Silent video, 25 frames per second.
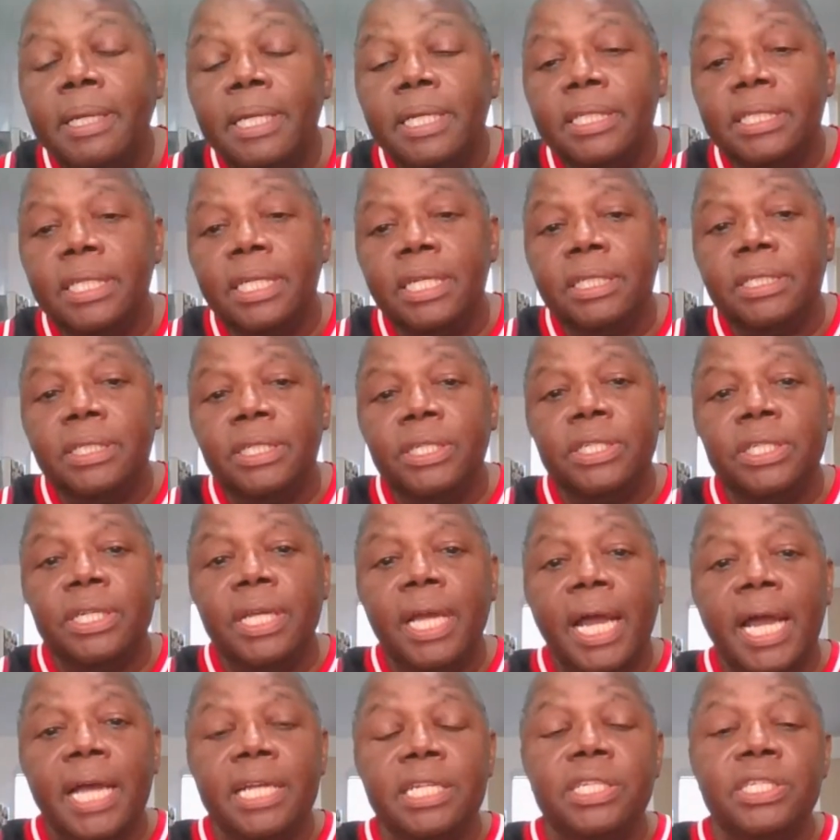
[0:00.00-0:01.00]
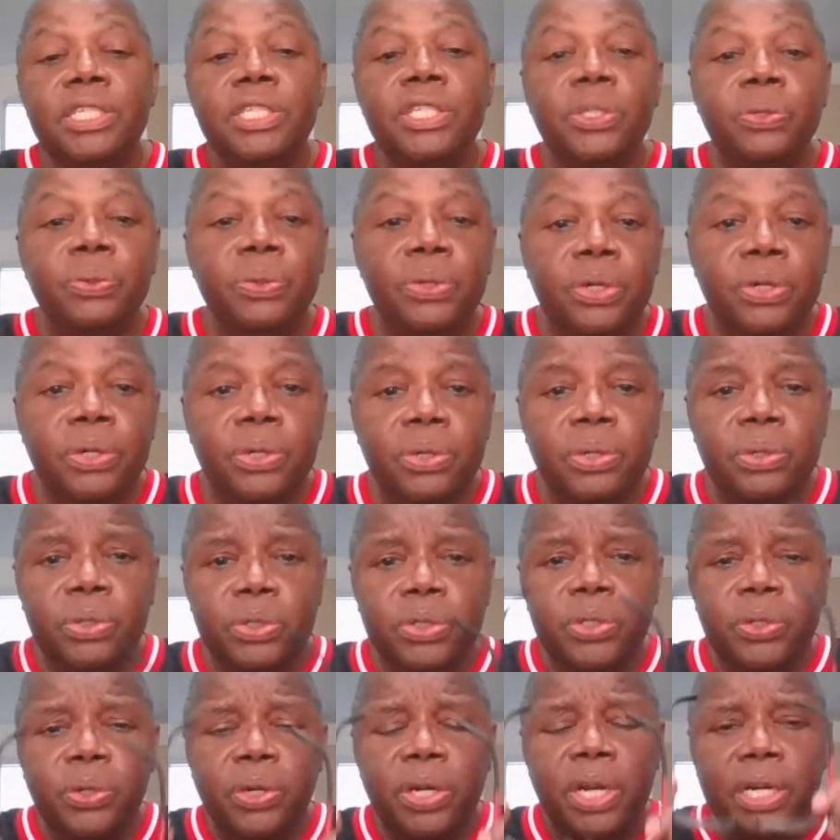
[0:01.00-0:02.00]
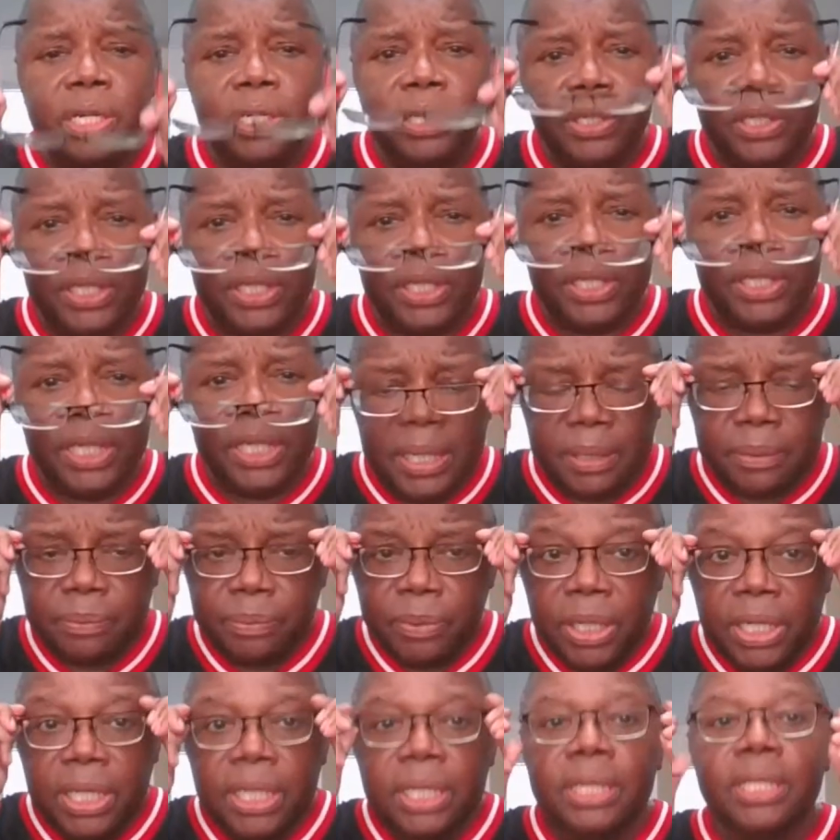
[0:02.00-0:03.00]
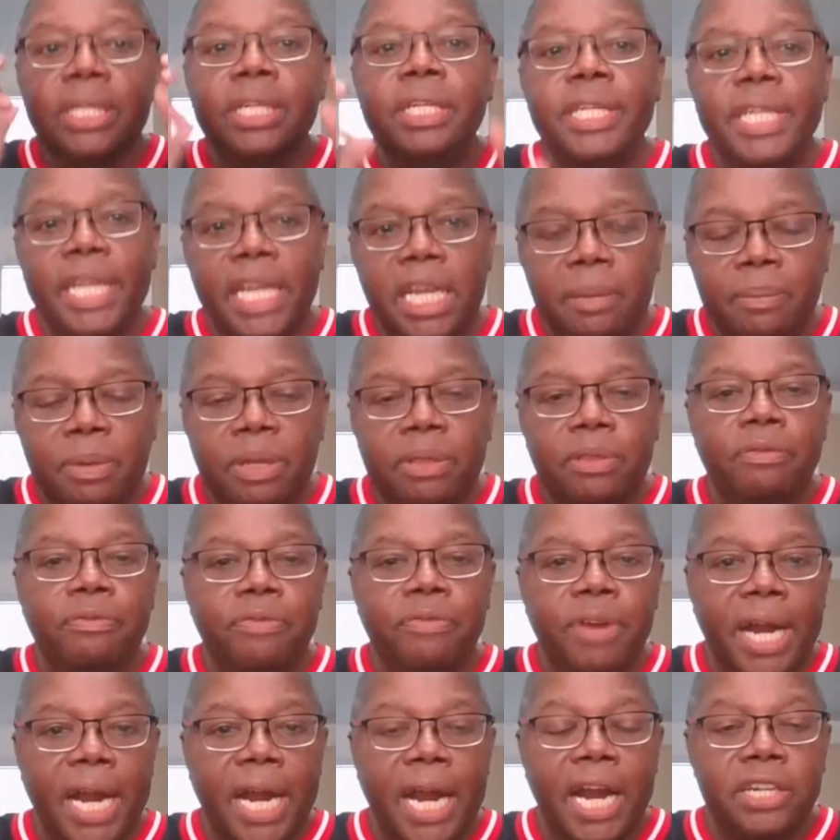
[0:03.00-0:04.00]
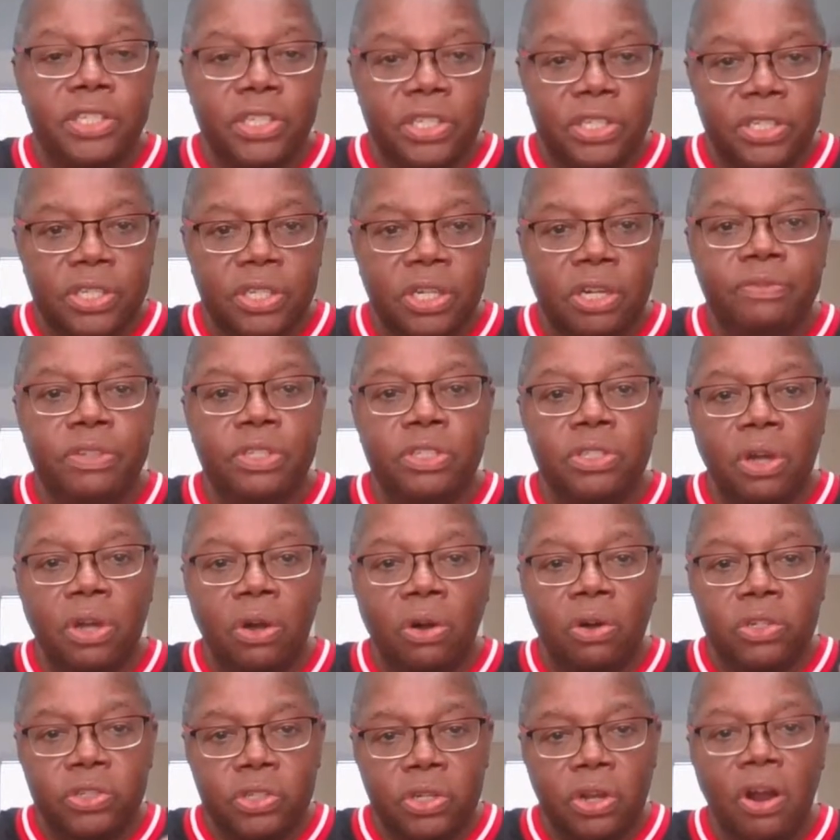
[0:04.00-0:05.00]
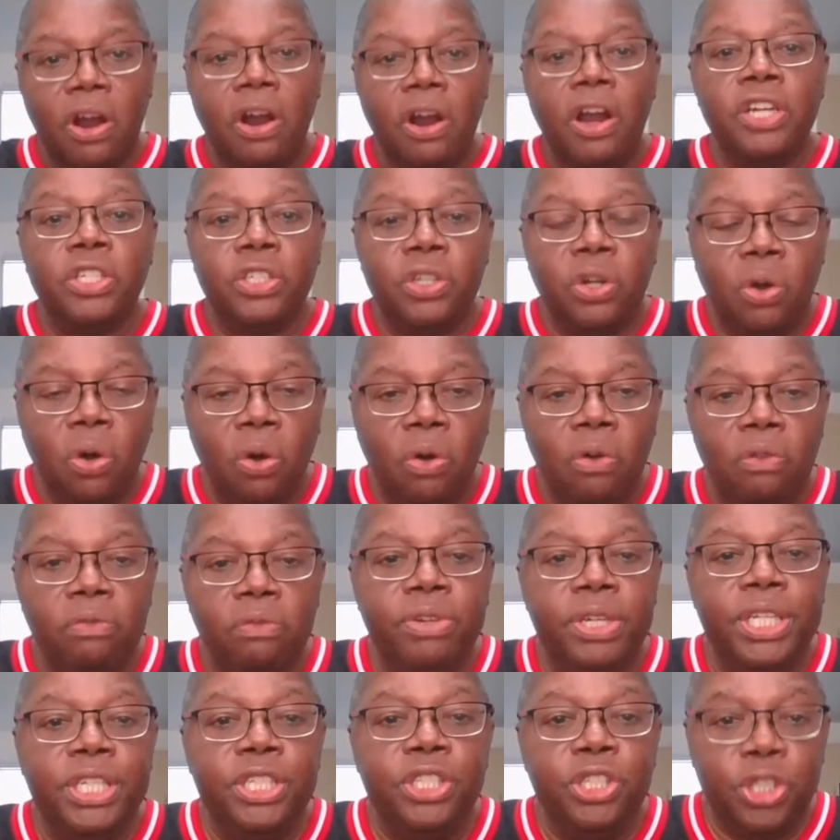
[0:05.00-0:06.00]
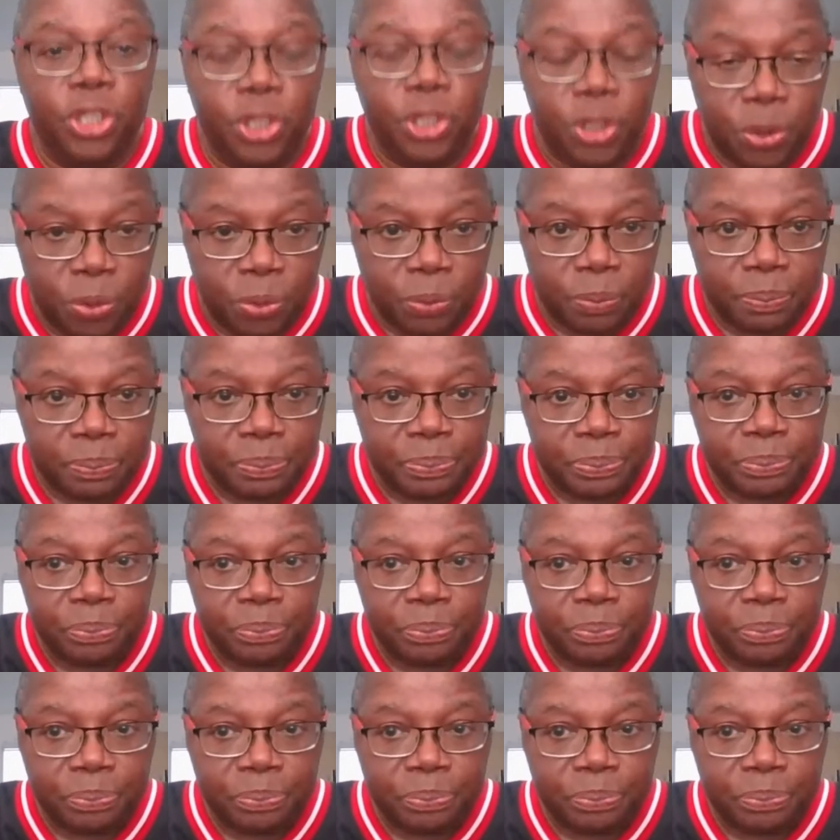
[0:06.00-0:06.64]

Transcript: Let's get this, guys. It's critical to your understanding. The name of the virus itself is called SARS-CoV-2.